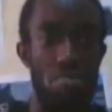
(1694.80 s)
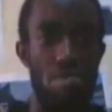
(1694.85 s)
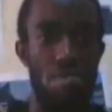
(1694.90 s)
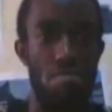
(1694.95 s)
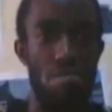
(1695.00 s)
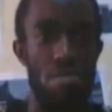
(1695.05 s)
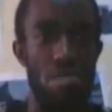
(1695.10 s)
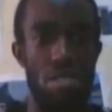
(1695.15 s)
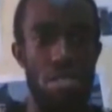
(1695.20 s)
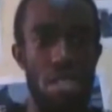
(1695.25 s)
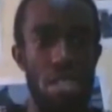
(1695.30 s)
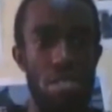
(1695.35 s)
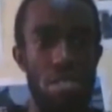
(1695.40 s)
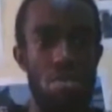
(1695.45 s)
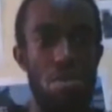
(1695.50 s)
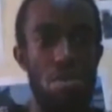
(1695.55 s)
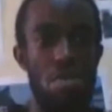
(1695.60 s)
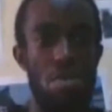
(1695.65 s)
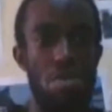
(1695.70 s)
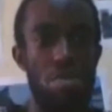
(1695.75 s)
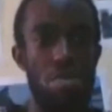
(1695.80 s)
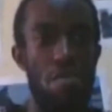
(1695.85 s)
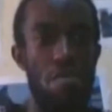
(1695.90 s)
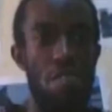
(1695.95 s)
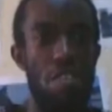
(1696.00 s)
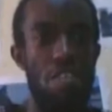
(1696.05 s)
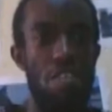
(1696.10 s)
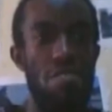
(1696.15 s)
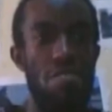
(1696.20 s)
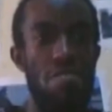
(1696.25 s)
people tend to go
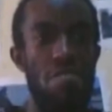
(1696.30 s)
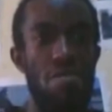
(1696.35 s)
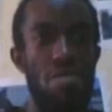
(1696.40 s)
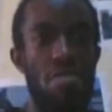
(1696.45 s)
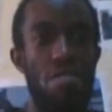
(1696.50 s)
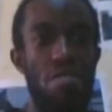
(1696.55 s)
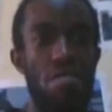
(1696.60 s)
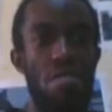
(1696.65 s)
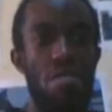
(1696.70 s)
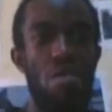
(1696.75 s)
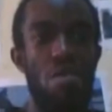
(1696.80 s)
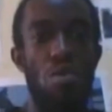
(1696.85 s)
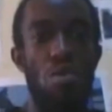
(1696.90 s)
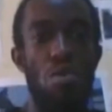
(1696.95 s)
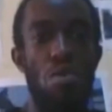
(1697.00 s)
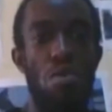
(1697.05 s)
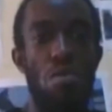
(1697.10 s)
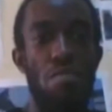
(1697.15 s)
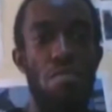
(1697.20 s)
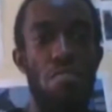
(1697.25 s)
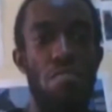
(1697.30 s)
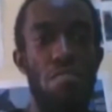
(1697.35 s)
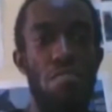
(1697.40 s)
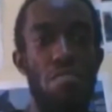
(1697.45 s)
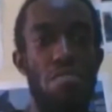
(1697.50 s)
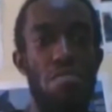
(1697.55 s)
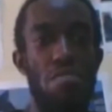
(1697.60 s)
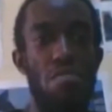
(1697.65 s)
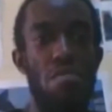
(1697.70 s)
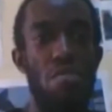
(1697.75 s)
to festivals for
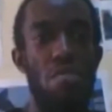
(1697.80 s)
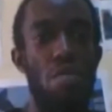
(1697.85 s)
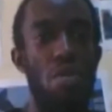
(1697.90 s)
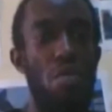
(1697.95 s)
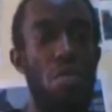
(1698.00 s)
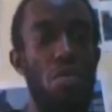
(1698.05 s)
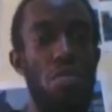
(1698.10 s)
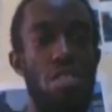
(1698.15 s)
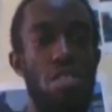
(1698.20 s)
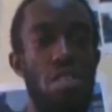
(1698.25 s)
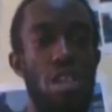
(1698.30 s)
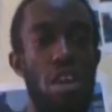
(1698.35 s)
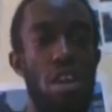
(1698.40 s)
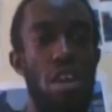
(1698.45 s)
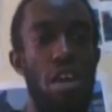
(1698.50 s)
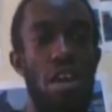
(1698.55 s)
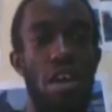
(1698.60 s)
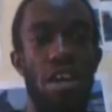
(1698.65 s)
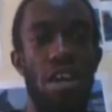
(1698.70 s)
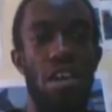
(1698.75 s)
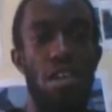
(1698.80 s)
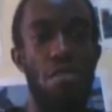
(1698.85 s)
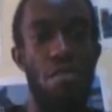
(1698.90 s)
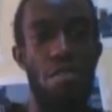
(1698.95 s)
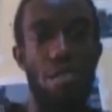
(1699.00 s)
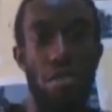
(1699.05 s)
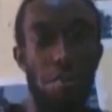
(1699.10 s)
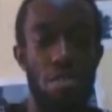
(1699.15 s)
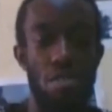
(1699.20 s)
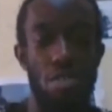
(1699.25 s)
those
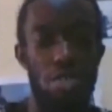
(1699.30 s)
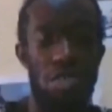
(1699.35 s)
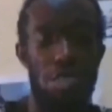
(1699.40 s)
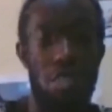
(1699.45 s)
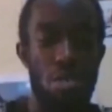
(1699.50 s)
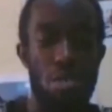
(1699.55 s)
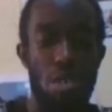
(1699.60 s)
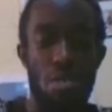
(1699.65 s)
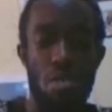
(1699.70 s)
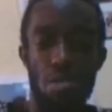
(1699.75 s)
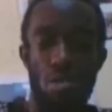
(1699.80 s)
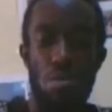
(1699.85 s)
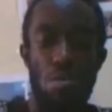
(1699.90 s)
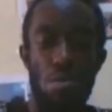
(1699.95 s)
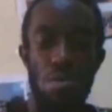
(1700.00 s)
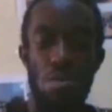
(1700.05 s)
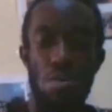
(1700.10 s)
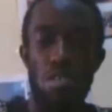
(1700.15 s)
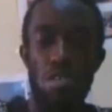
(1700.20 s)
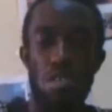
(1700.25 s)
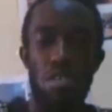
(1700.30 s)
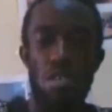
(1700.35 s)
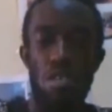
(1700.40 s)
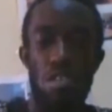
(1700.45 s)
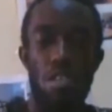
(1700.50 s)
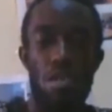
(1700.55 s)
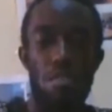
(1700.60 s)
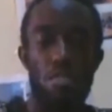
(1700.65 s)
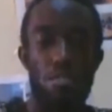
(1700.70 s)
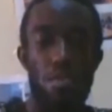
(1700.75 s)
reasons in general.
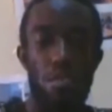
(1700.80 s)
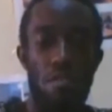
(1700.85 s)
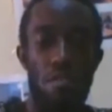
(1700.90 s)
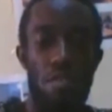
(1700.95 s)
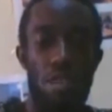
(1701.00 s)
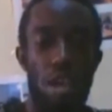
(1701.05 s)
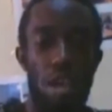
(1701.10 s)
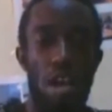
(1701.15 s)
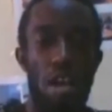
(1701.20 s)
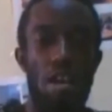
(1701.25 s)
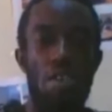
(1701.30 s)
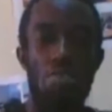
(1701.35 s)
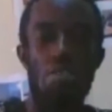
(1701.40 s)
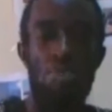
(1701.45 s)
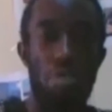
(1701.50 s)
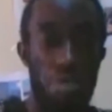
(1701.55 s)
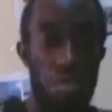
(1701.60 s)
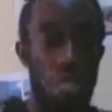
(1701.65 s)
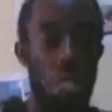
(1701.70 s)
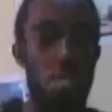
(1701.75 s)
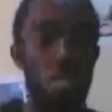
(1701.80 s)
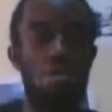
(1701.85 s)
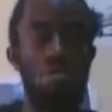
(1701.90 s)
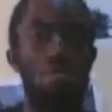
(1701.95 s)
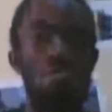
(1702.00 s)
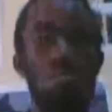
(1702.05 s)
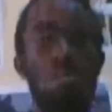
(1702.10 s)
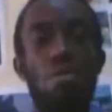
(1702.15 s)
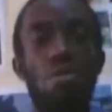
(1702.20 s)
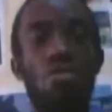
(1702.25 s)
The
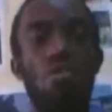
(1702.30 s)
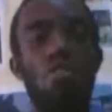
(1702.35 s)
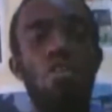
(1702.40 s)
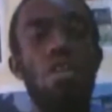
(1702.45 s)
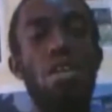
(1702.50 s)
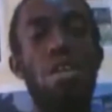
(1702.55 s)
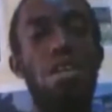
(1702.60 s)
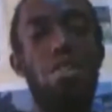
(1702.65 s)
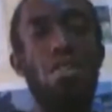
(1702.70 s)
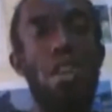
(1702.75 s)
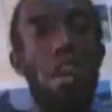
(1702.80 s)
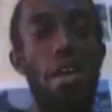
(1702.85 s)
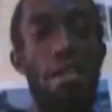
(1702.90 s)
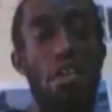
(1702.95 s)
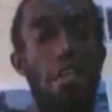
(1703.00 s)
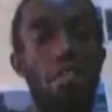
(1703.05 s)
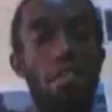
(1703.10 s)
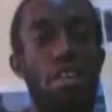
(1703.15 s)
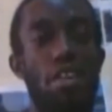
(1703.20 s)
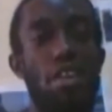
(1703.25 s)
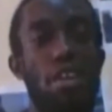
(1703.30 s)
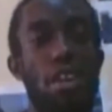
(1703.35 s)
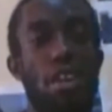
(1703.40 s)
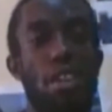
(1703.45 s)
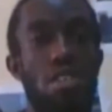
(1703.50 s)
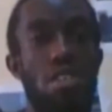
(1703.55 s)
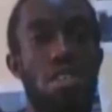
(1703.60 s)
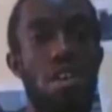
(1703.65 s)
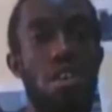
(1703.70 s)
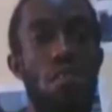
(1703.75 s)
reputation growth. The other
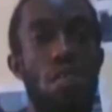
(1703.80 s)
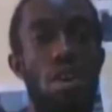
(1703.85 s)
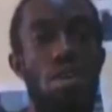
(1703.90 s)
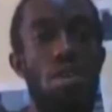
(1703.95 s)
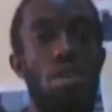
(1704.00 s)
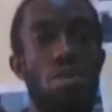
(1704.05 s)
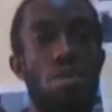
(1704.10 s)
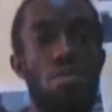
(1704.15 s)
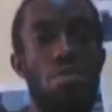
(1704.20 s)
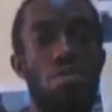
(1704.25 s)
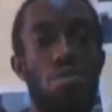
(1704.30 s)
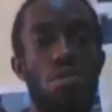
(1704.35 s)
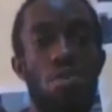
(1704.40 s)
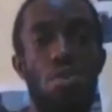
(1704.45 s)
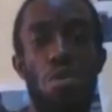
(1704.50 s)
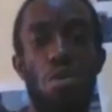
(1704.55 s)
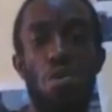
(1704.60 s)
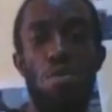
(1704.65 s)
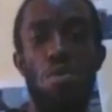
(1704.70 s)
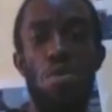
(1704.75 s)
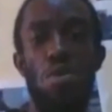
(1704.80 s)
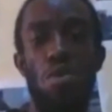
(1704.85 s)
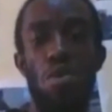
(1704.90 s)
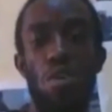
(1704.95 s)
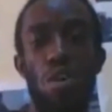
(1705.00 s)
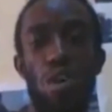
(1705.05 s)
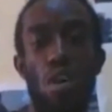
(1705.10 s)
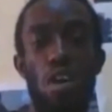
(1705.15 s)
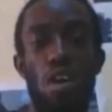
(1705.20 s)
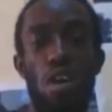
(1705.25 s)
thing is they want to grow.
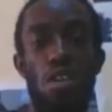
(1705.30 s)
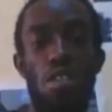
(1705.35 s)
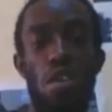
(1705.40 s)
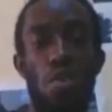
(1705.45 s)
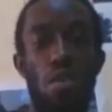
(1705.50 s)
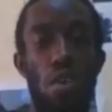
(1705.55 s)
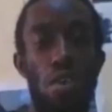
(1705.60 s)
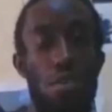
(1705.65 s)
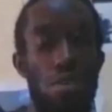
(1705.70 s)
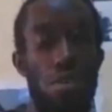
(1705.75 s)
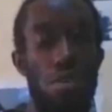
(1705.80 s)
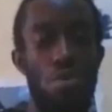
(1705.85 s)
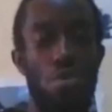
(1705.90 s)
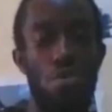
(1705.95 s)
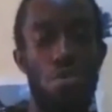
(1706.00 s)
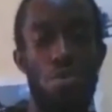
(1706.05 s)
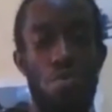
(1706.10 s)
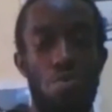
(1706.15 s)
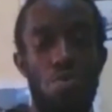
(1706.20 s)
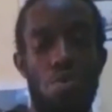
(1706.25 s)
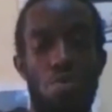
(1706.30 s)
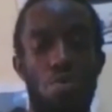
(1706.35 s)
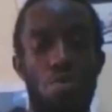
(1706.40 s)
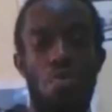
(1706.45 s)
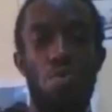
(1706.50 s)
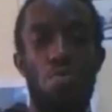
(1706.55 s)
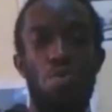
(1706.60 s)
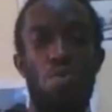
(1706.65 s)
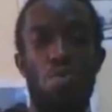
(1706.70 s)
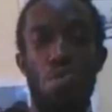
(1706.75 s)
They want
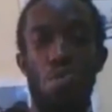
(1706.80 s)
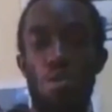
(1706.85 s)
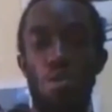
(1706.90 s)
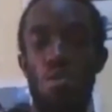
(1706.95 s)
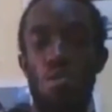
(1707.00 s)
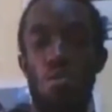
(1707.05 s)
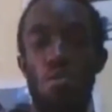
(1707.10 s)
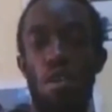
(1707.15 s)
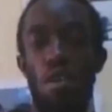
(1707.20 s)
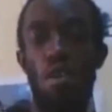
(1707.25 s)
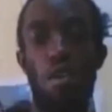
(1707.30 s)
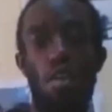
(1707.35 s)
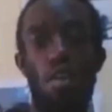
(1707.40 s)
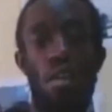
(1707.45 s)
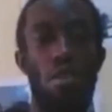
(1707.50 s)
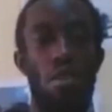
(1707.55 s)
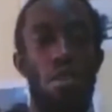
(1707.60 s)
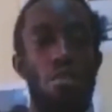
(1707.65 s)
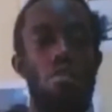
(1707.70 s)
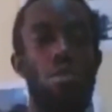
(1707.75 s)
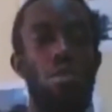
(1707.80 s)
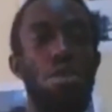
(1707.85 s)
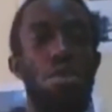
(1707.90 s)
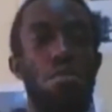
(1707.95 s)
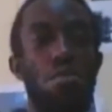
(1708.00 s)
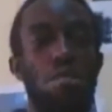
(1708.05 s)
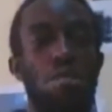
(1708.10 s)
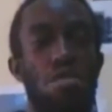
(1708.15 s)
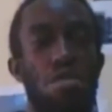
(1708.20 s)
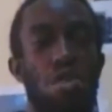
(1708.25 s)
to grow. Okay, they want
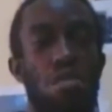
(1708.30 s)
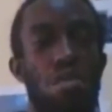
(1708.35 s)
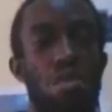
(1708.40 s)
to increase the